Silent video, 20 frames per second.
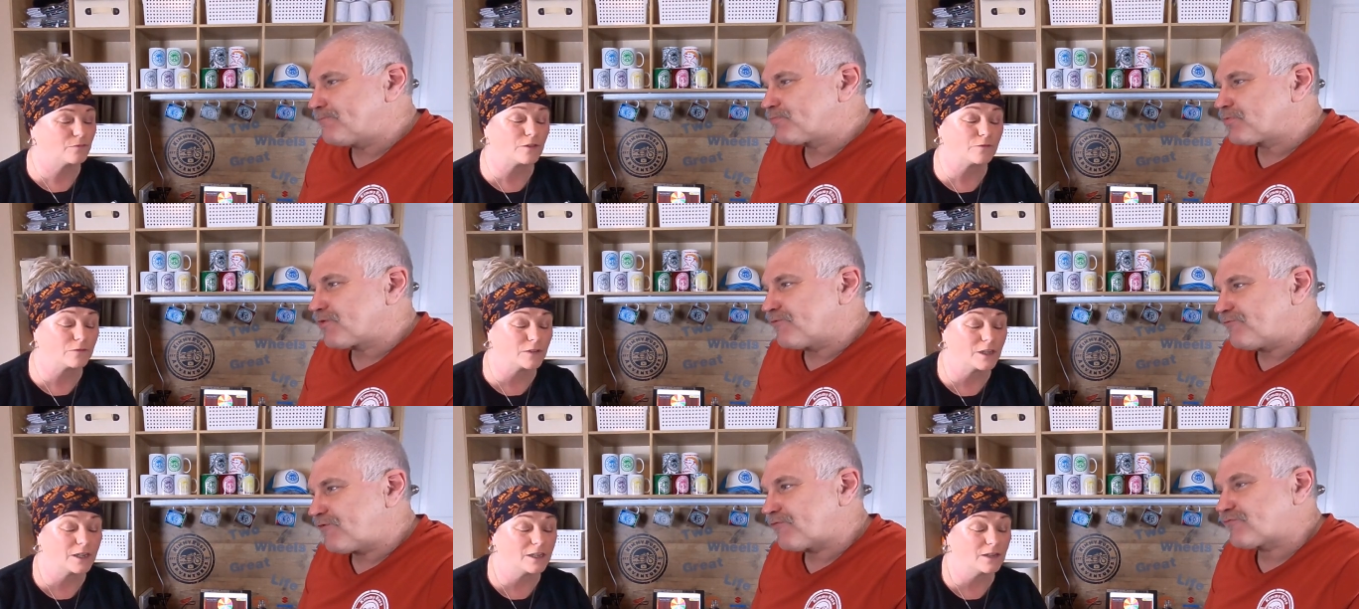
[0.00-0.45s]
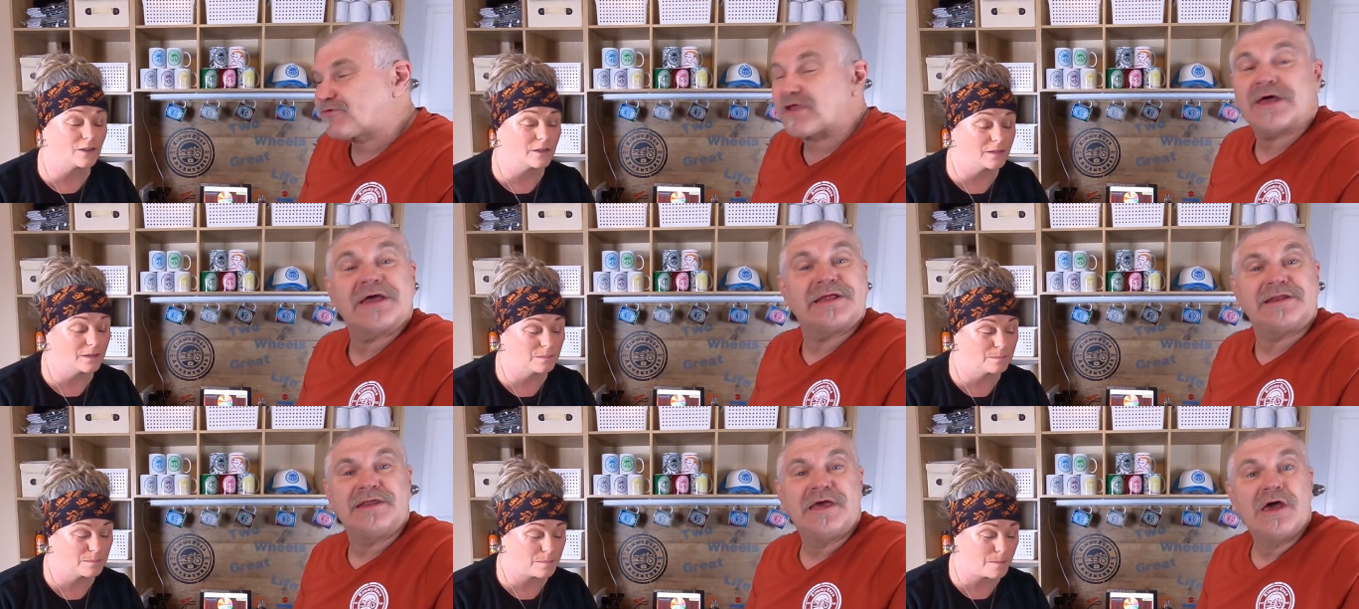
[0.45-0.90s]
Speaker 1: 15. 15
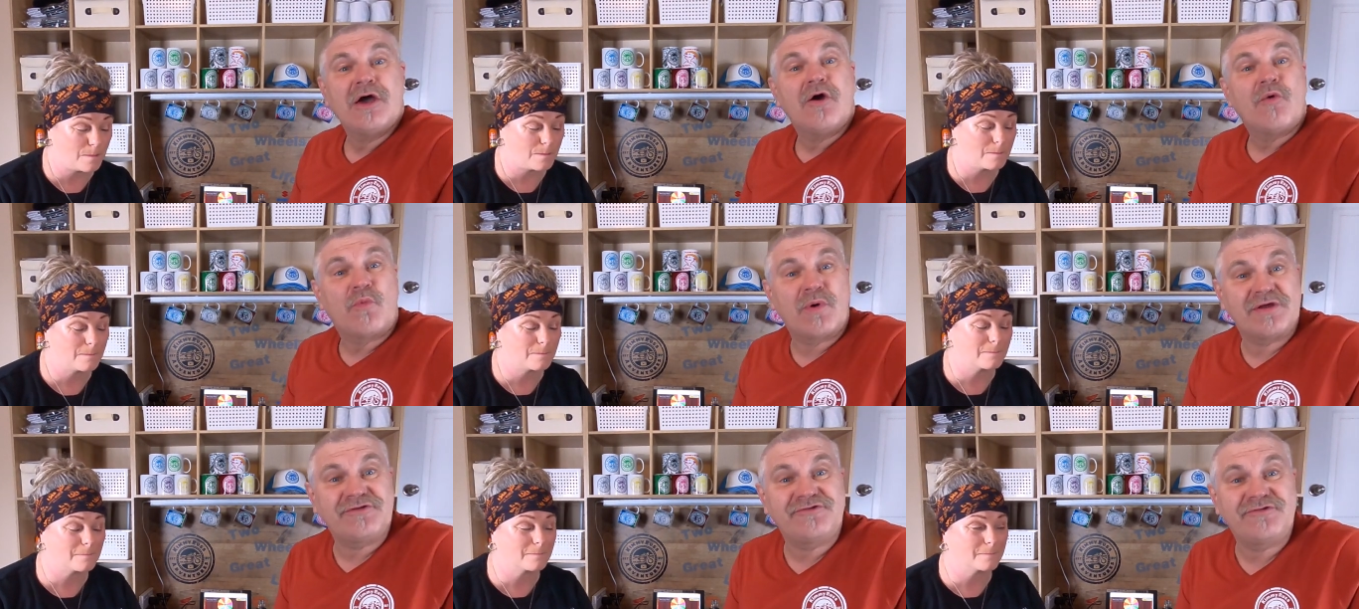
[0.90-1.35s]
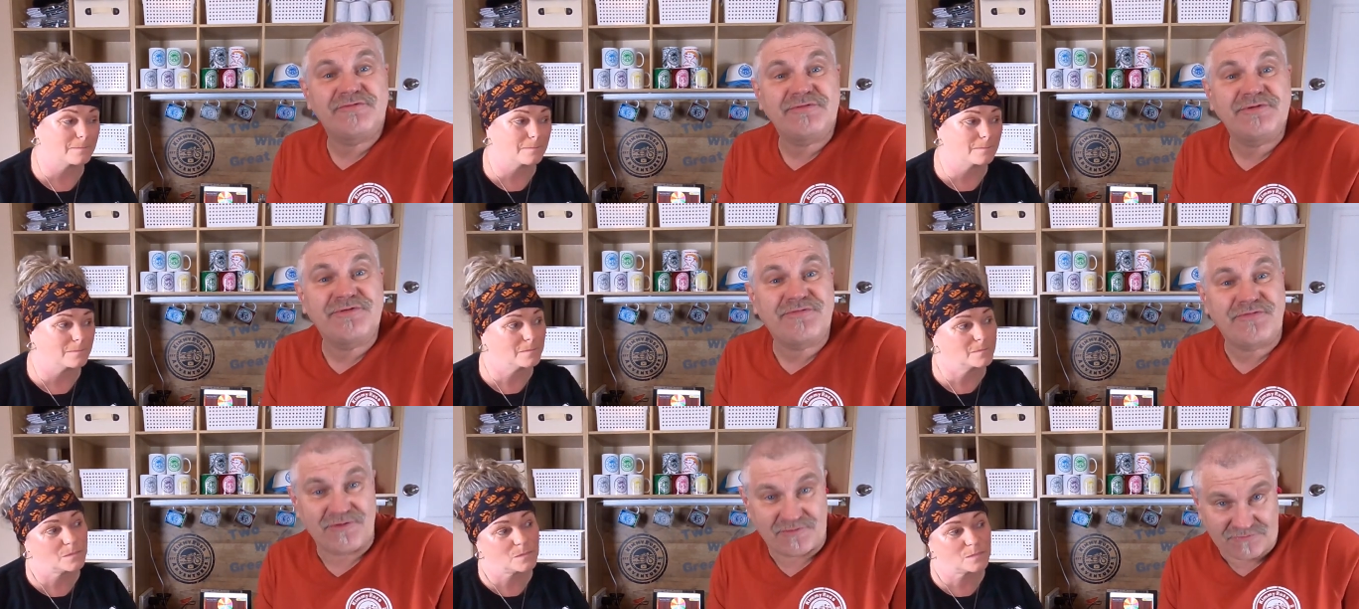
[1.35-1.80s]
mm-hmm. mm-hmm. When she
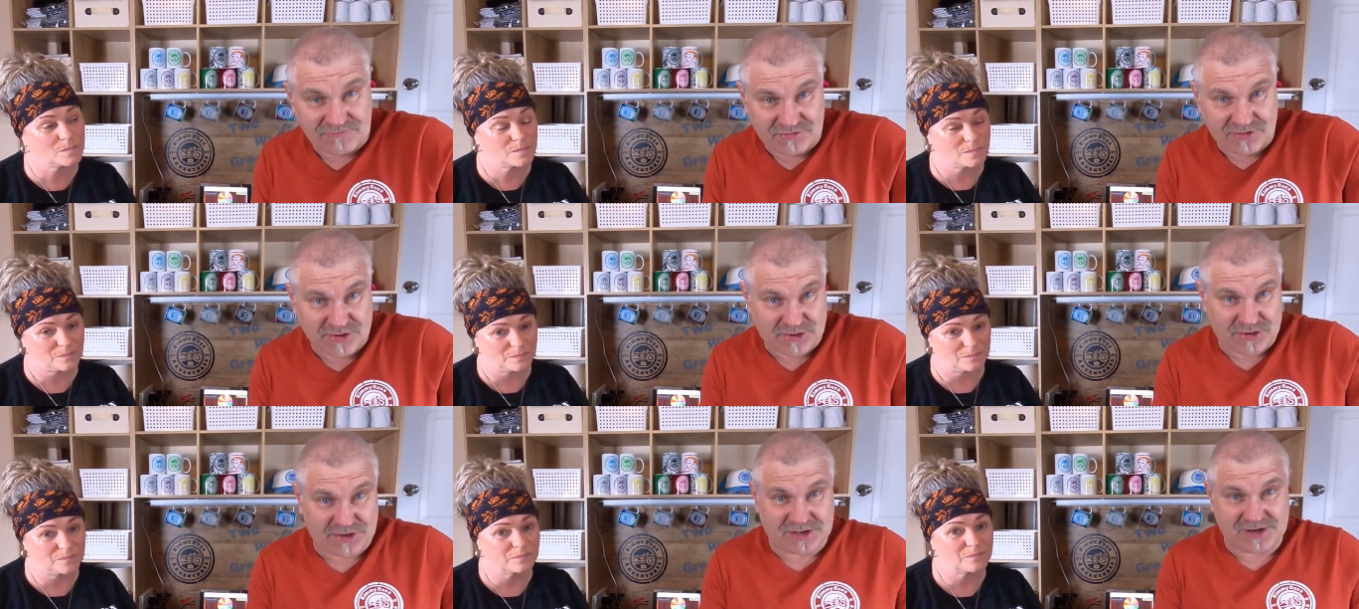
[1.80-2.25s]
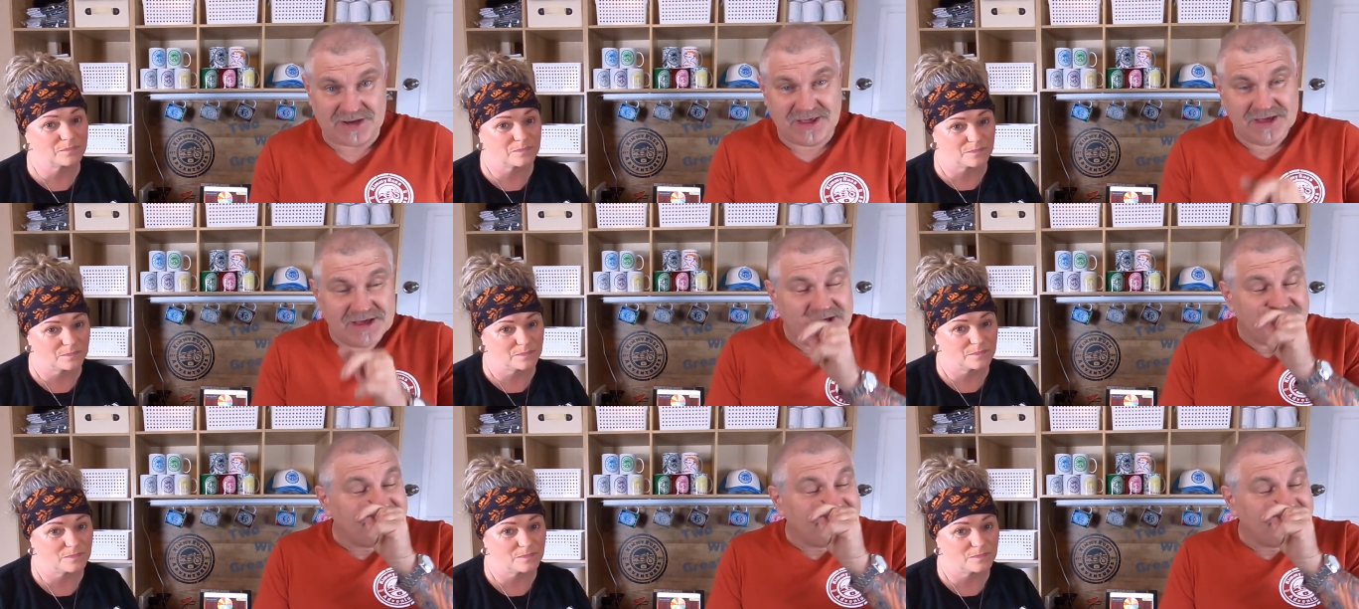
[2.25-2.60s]
was 15.